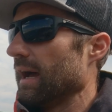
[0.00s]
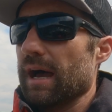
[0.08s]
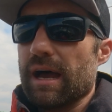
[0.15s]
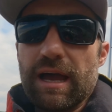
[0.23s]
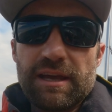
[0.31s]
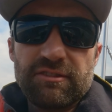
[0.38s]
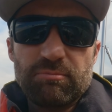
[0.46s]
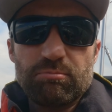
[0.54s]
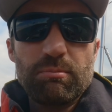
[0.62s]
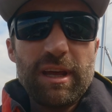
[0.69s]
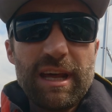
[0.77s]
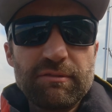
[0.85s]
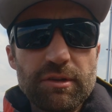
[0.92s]
It's
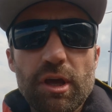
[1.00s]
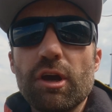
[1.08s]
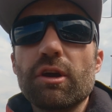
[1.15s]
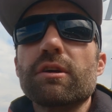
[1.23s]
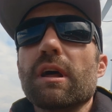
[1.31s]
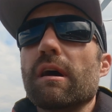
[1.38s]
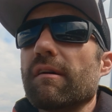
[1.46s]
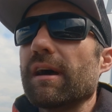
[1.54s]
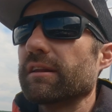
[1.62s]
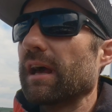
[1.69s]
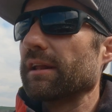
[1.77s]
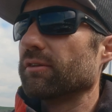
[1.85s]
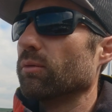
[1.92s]
mid-afternoon because I've
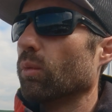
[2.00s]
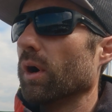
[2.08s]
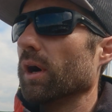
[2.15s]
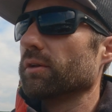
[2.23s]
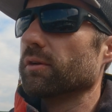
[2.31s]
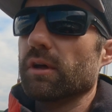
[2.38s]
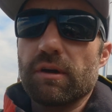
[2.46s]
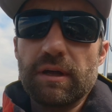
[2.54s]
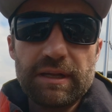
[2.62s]
actually had some work to do.